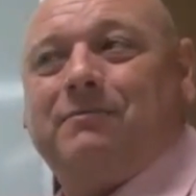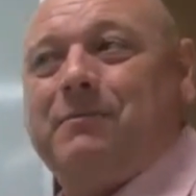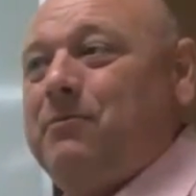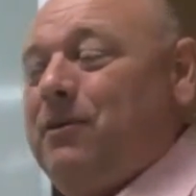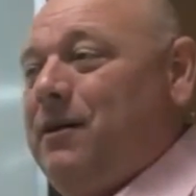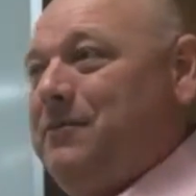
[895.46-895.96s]

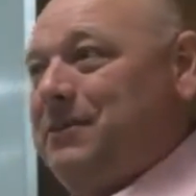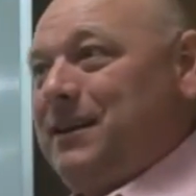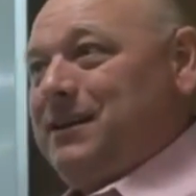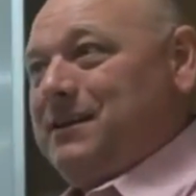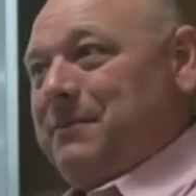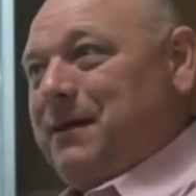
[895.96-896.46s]
Remember,
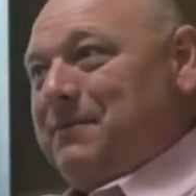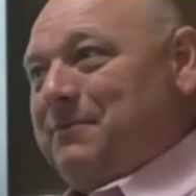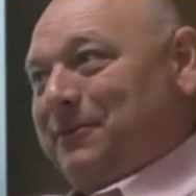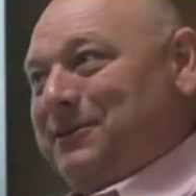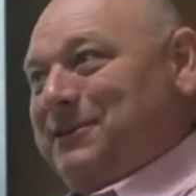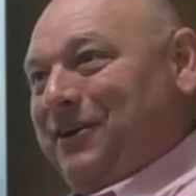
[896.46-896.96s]
everything in the
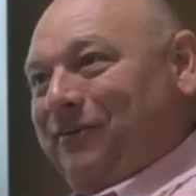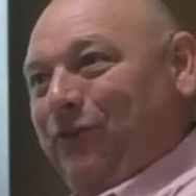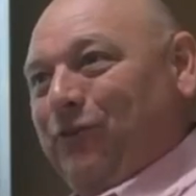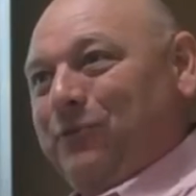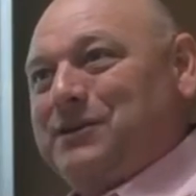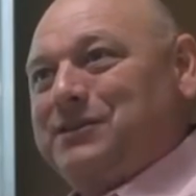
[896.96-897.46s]
Bible is there
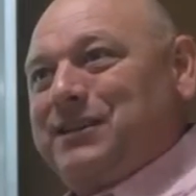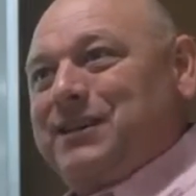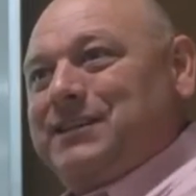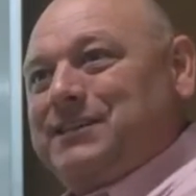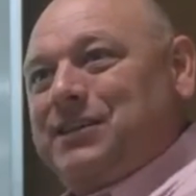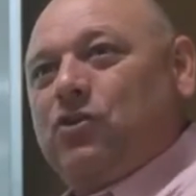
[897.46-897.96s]
for a
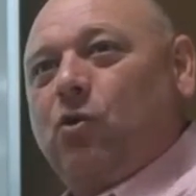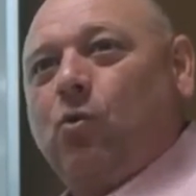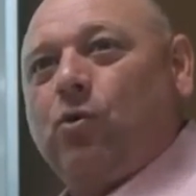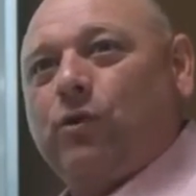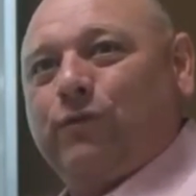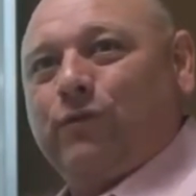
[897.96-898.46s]
reason and it's in the
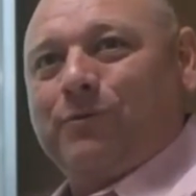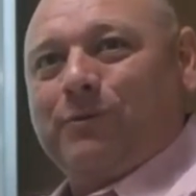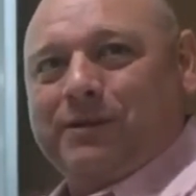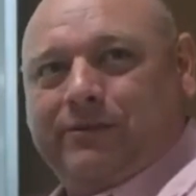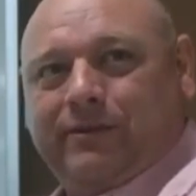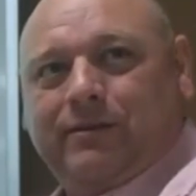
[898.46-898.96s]
order for a
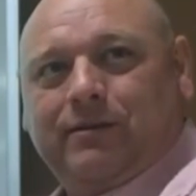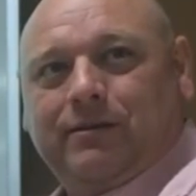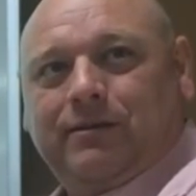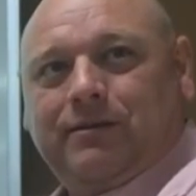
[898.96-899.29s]
reason.